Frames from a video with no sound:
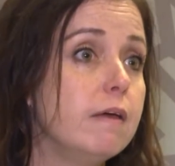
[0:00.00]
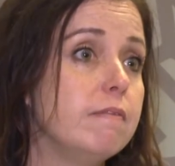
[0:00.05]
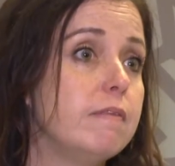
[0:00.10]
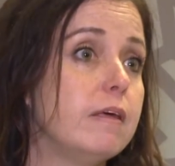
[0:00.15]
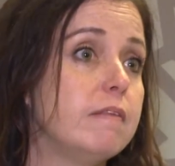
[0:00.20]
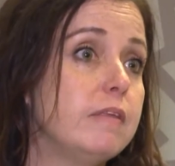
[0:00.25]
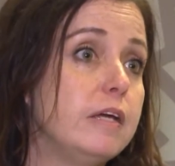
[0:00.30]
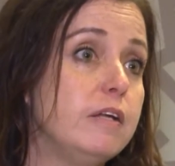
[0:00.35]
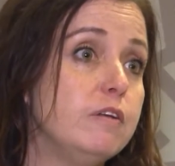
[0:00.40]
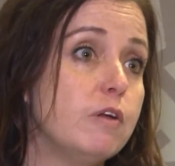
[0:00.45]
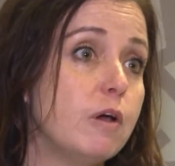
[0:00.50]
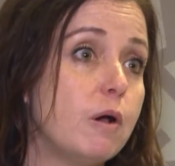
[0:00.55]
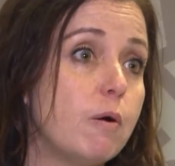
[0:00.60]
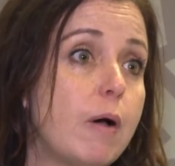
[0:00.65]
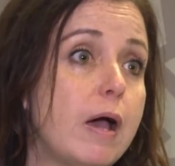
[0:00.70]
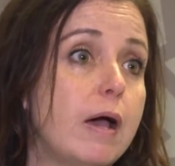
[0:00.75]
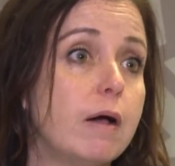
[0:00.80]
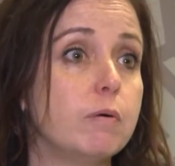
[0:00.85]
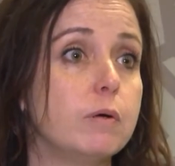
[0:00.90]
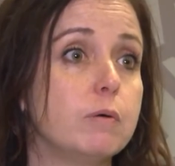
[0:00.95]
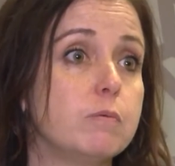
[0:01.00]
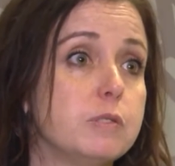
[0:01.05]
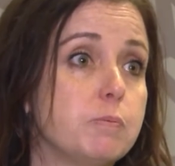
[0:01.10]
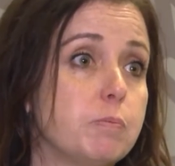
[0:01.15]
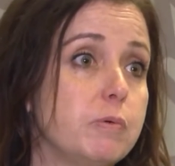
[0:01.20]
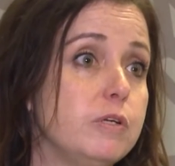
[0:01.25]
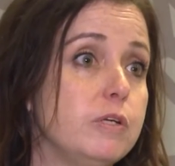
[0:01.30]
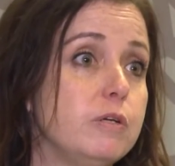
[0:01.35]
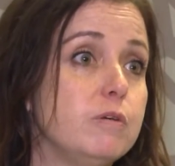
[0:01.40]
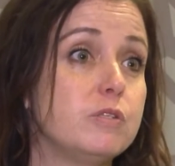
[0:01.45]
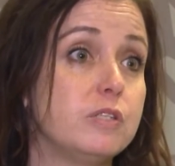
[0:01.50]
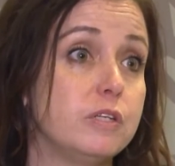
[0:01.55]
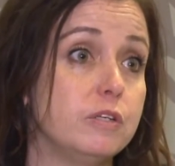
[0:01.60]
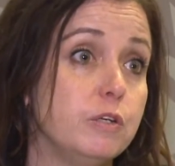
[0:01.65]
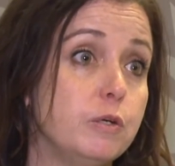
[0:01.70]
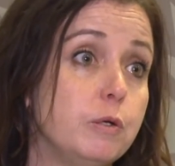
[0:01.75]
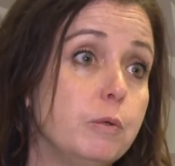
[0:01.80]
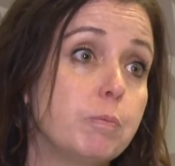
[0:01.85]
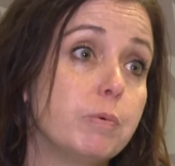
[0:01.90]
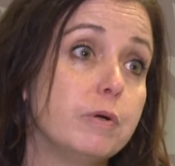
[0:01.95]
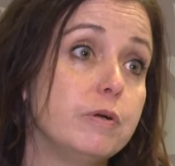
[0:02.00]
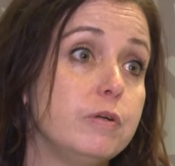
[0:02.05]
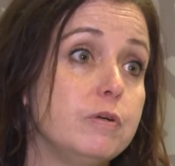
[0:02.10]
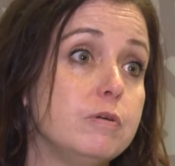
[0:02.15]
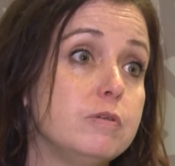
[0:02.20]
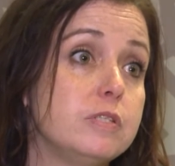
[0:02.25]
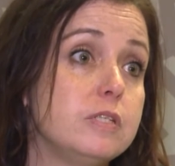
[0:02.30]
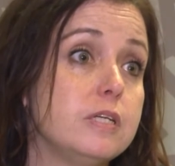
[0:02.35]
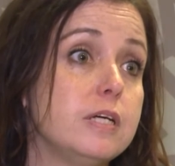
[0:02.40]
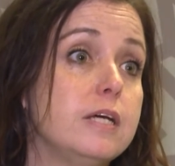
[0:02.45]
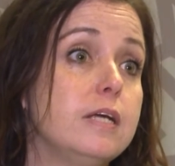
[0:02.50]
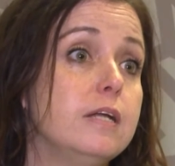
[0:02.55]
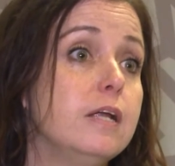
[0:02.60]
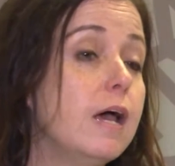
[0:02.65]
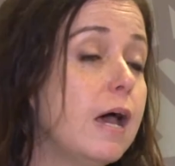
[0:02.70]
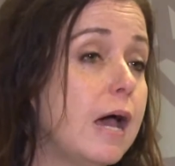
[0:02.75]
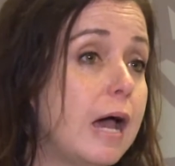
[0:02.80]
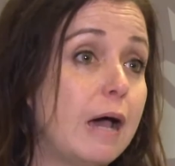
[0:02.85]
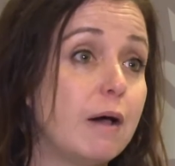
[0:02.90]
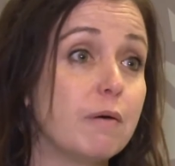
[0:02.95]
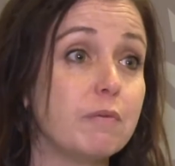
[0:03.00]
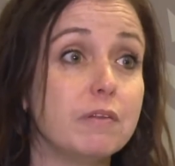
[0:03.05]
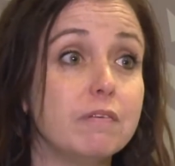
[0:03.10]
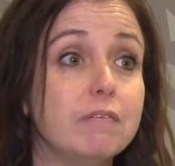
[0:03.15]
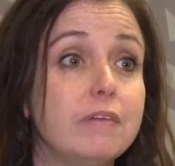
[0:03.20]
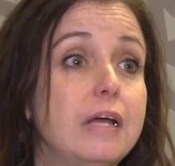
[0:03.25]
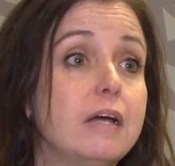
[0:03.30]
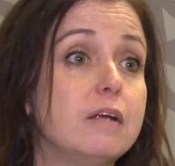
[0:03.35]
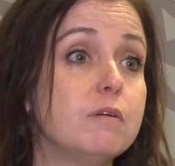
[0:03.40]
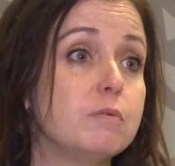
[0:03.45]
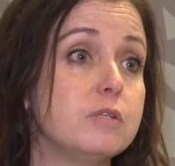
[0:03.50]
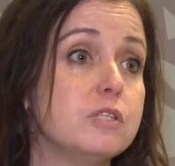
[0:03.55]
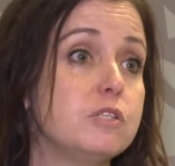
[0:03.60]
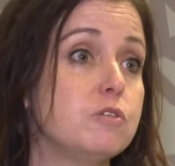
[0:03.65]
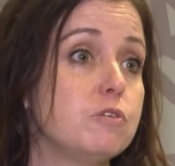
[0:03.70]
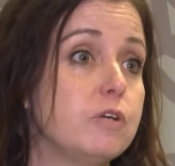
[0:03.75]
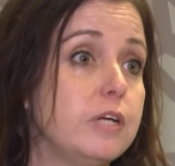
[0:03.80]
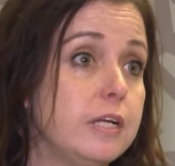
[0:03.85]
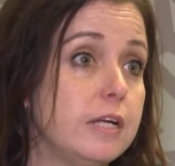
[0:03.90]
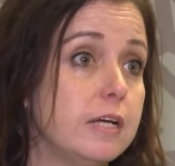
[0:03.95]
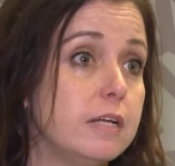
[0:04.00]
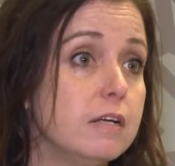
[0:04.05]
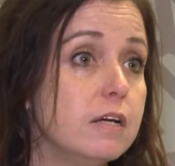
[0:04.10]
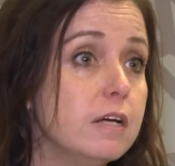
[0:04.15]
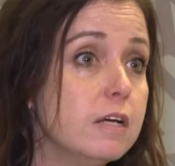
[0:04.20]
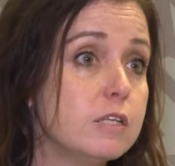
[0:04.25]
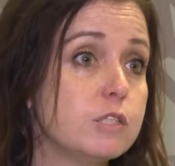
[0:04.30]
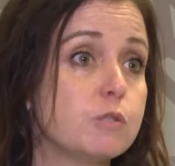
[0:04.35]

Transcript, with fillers: that they know how it was produced and who produced it, how the land was treated.